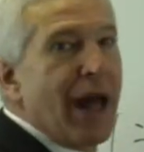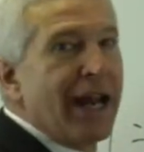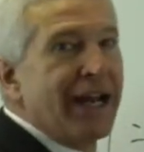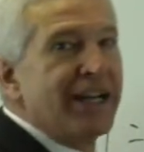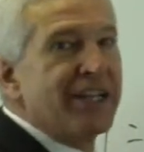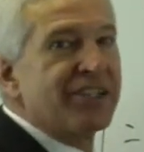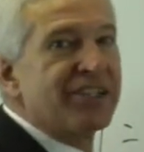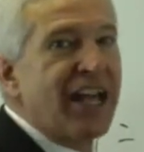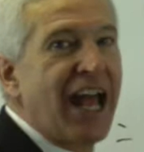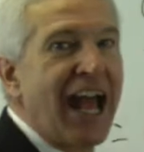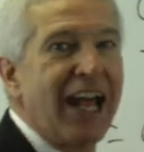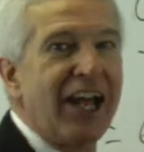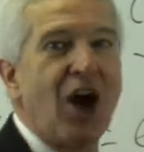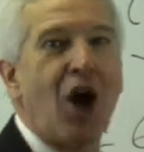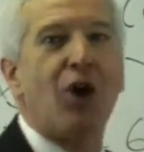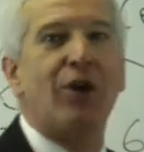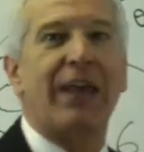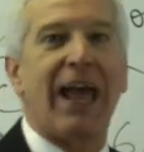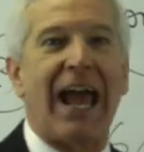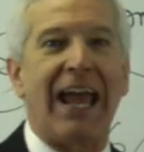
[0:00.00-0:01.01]
ready to say,
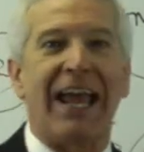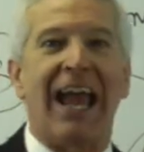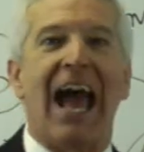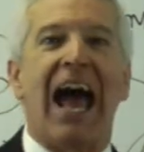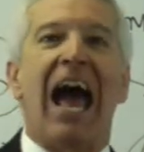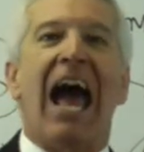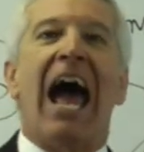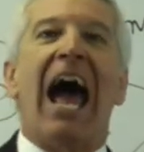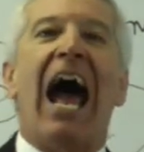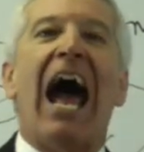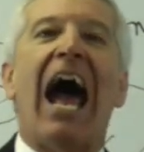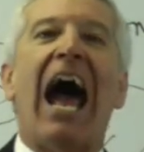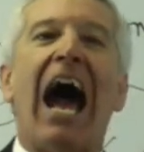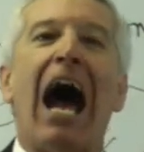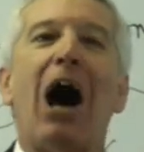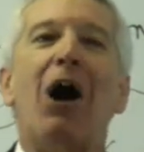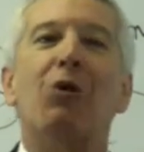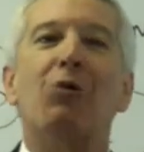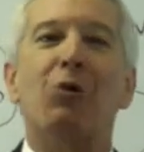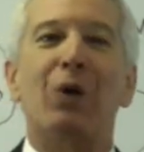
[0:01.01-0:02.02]
okay,
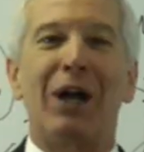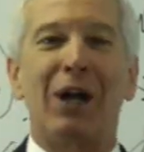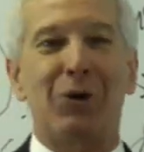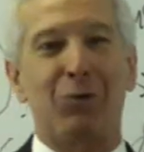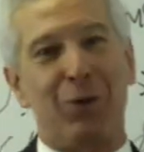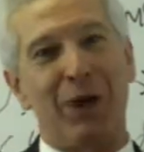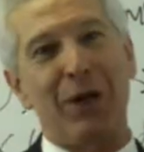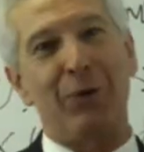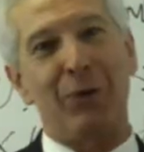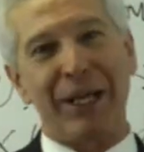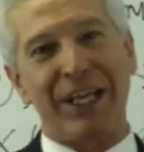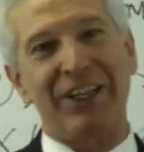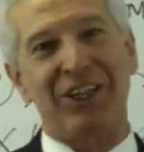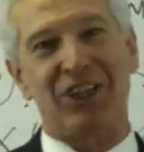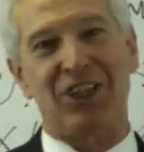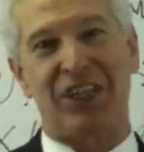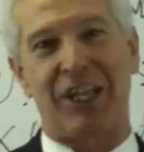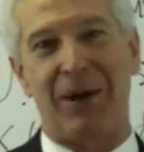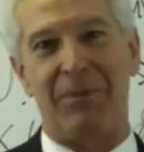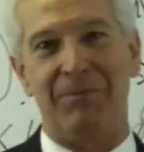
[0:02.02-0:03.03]
how will we
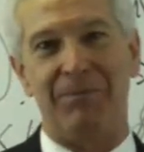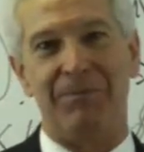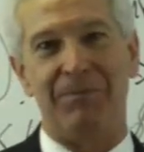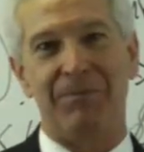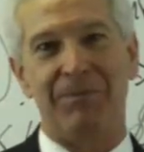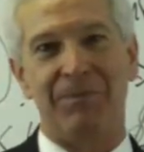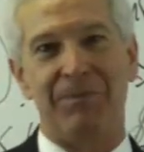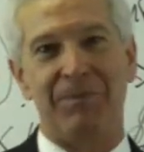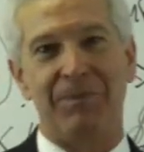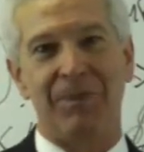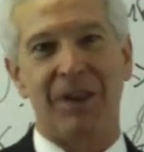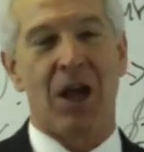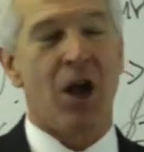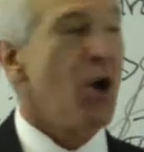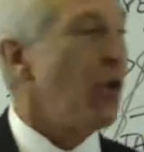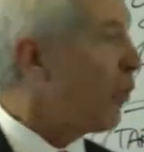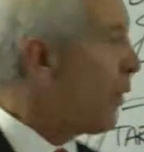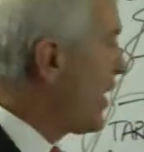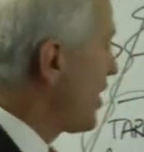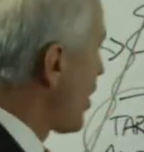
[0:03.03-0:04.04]
reach them?
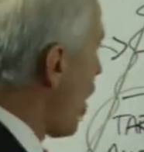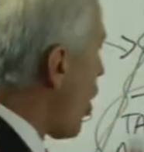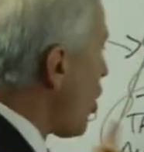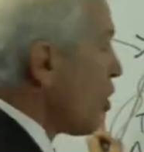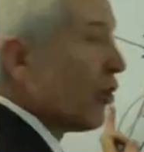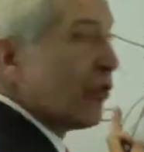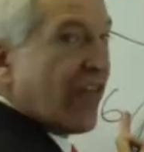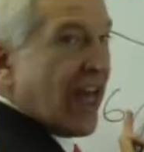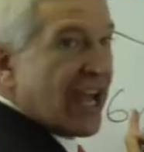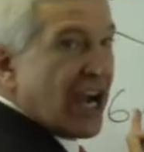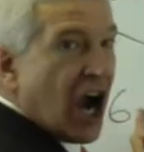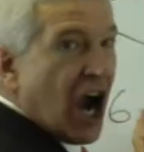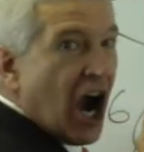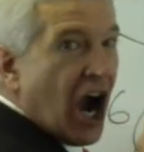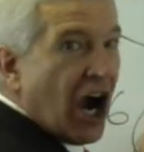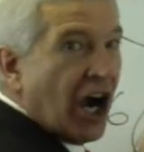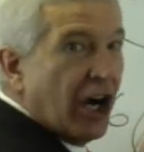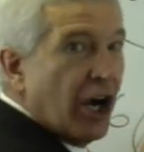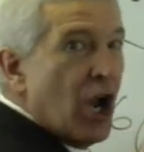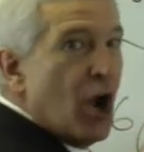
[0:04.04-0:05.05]
We know who they
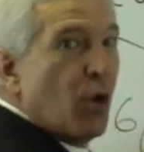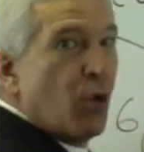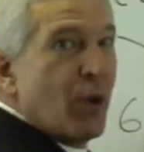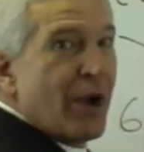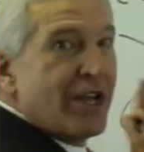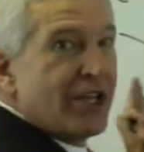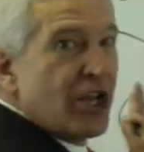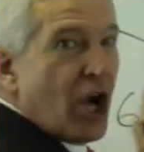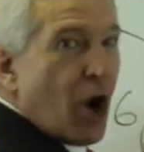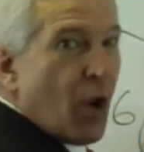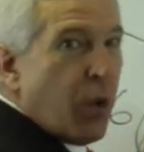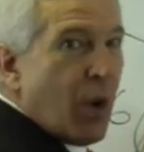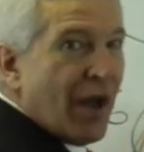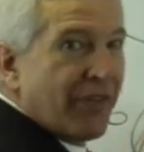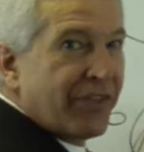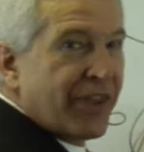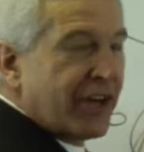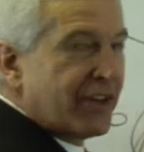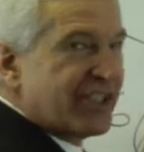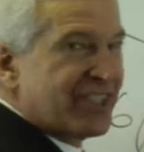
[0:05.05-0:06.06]
are. We know
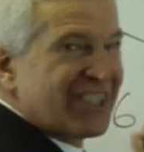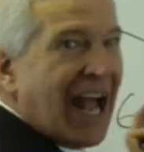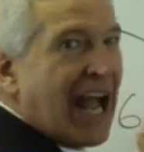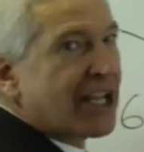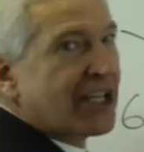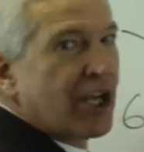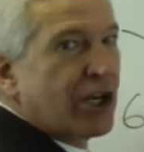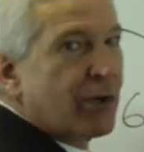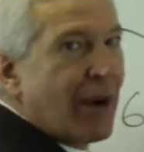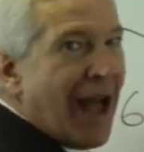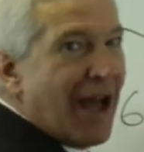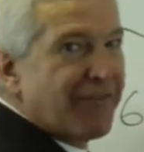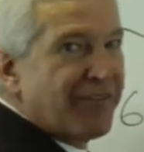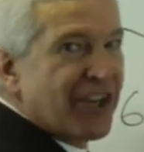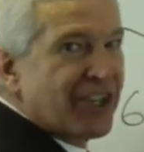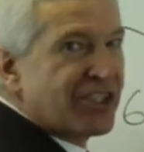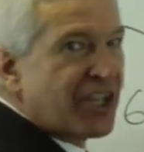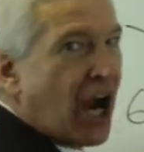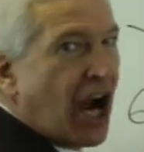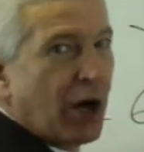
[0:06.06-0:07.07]
what their
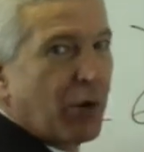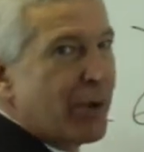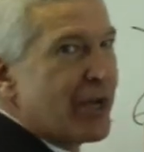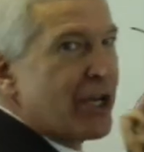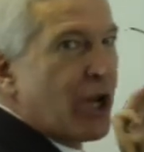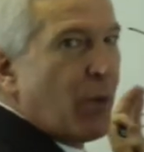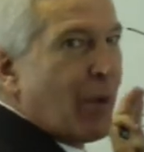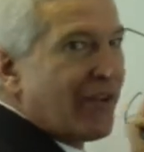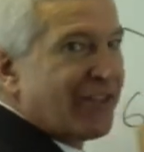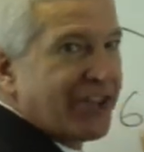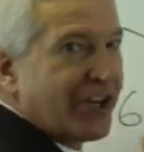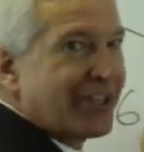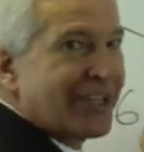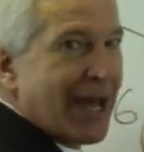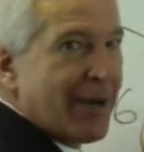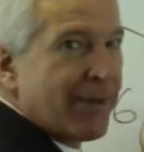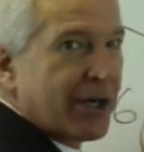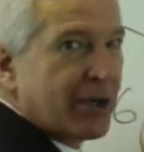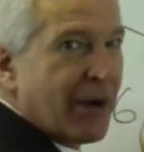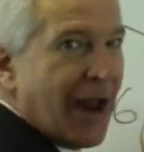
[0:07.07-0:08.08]
psychographics are. We know what their
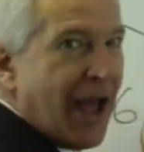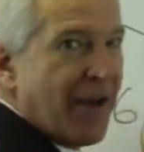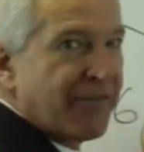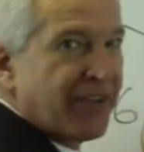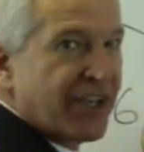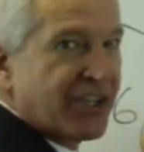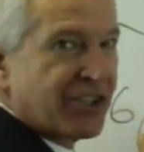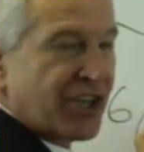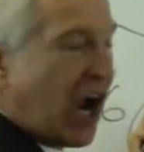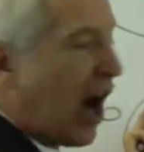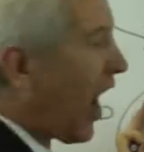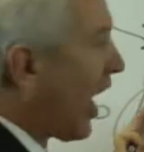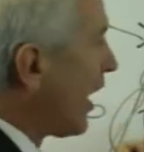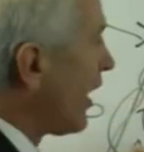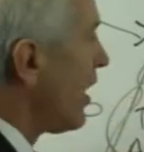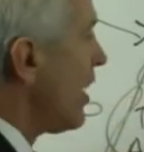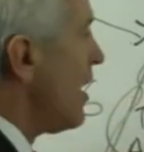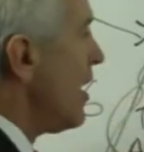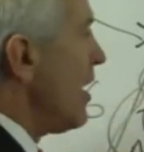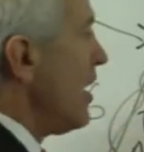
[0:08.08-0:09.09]
demographics
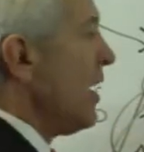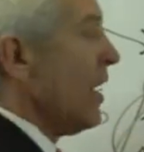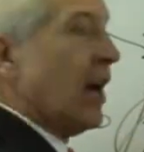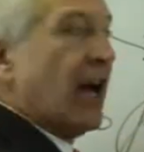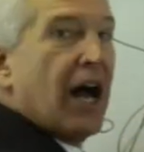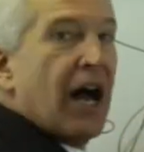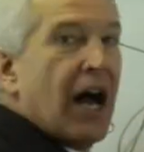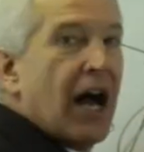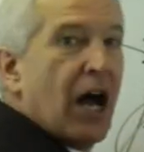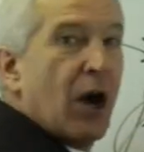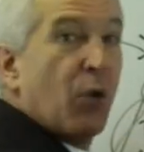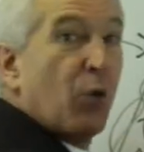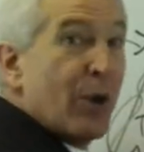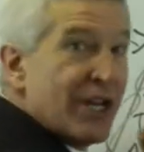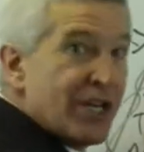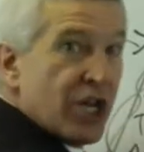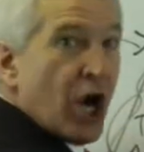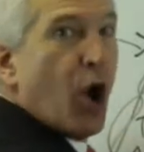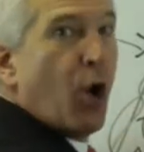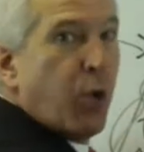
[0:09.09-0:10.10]
are.
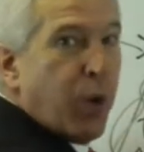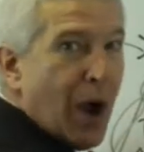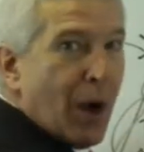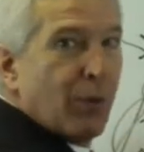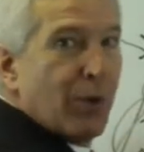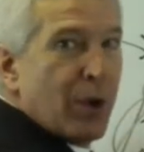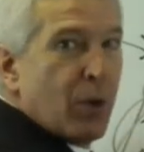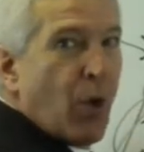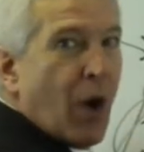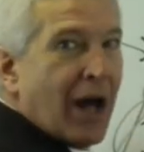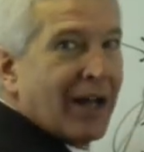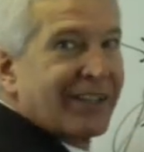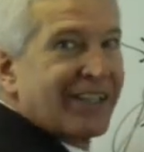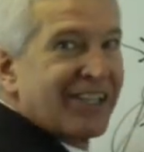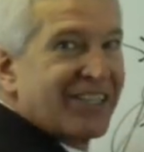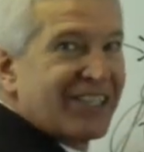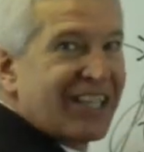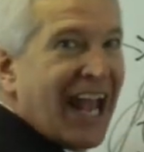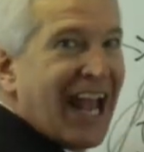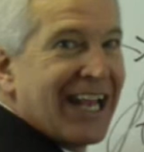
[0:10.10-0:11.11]
We know what we want
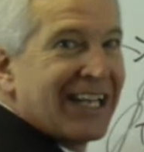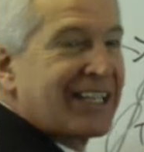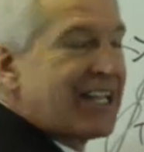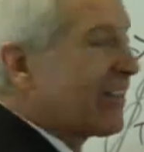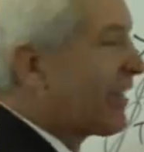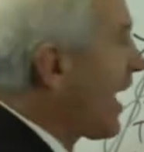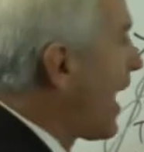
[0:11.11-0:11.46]
to say to